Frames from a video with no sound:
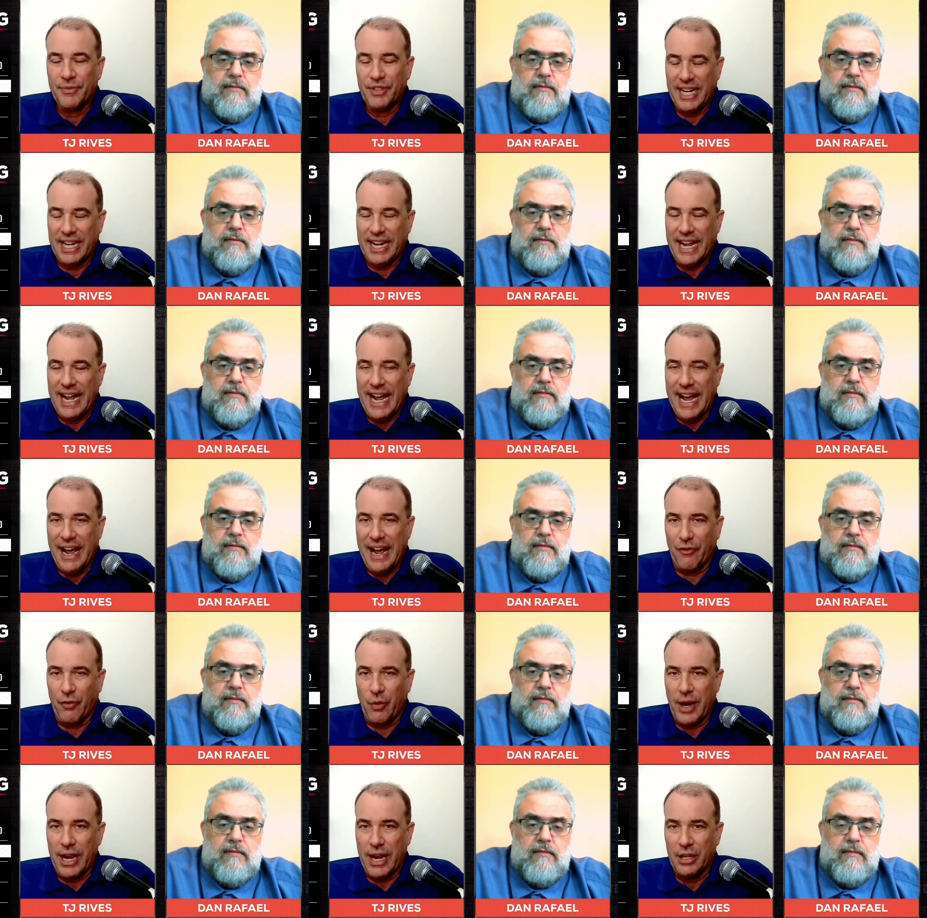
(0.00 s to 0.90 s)
Speaker 1: 10 and a
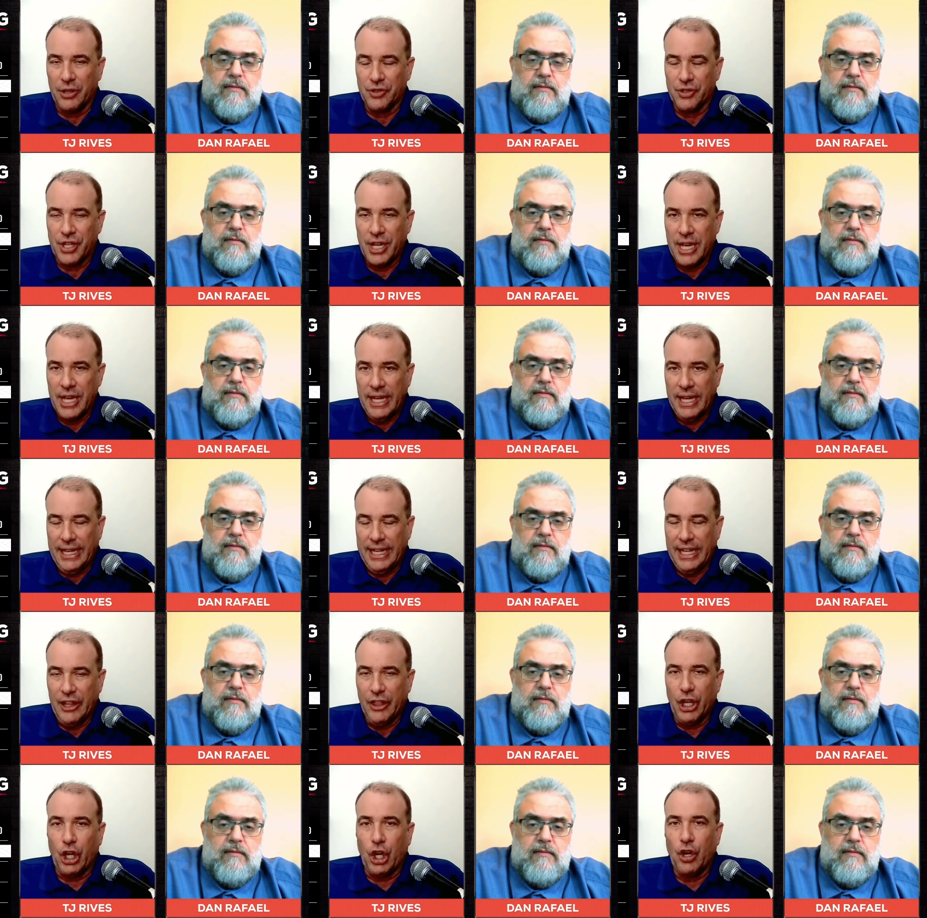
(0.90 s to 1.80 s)
half rounds
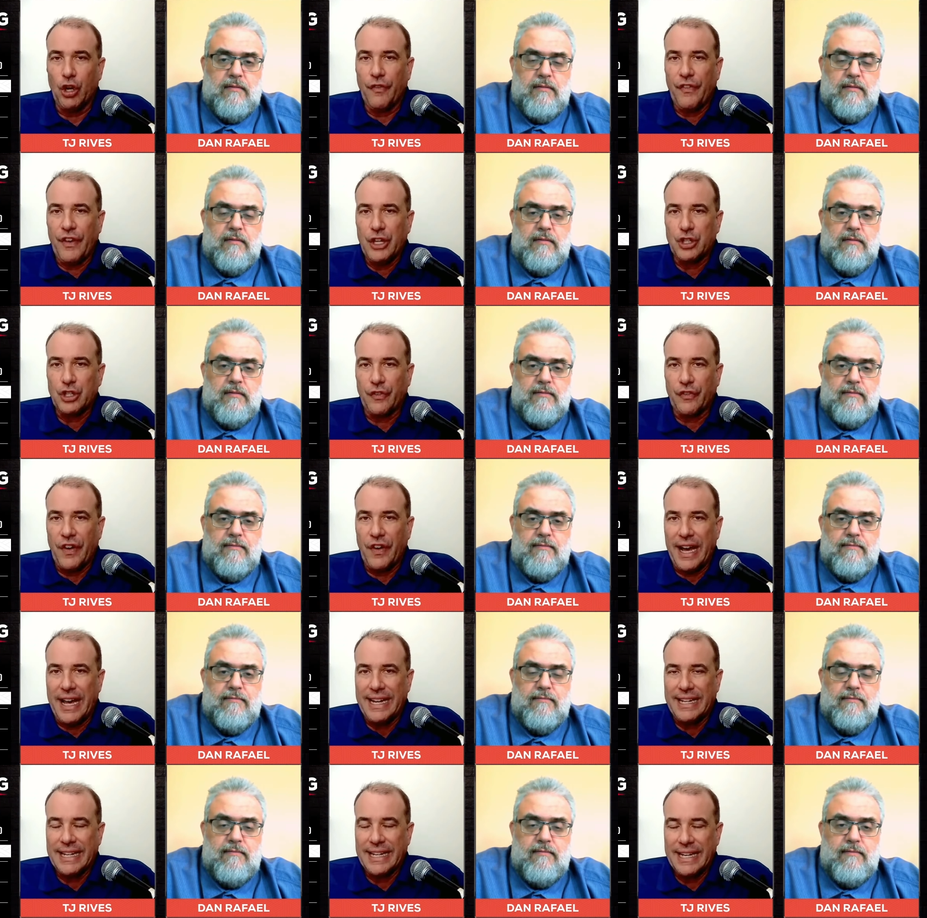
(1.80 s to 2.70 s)
in the co feature
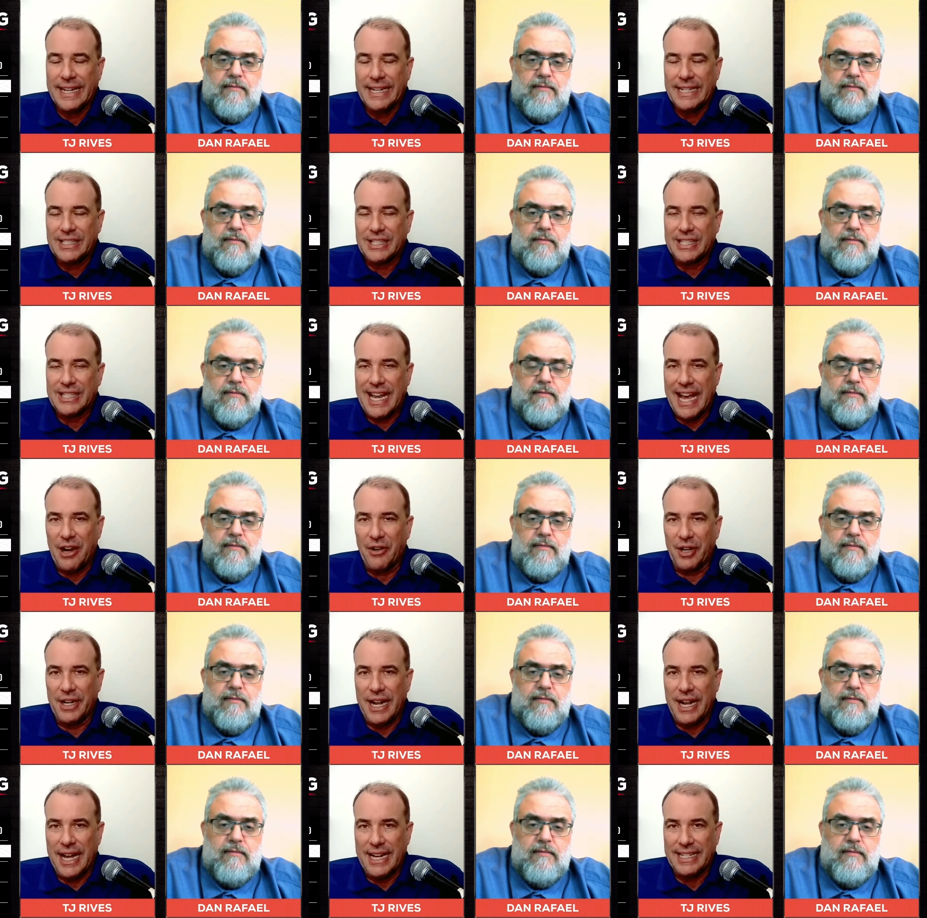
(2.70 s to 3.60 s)
fight
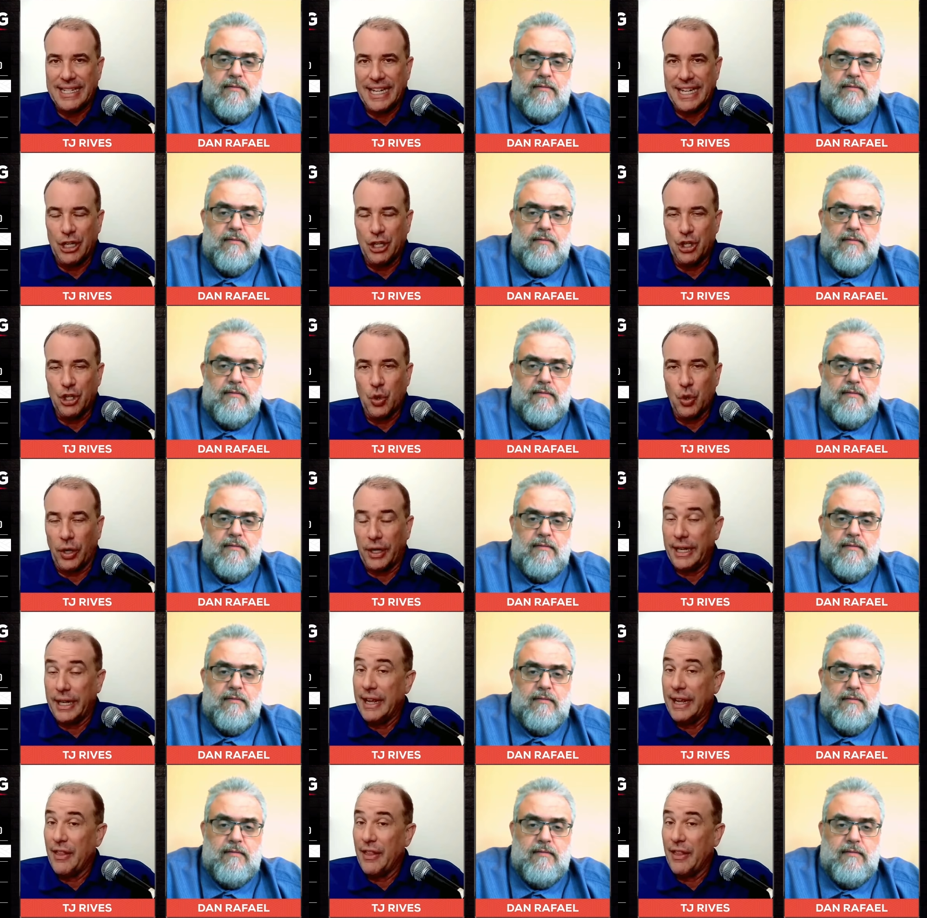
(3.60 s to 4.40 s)
Saturday night in New York.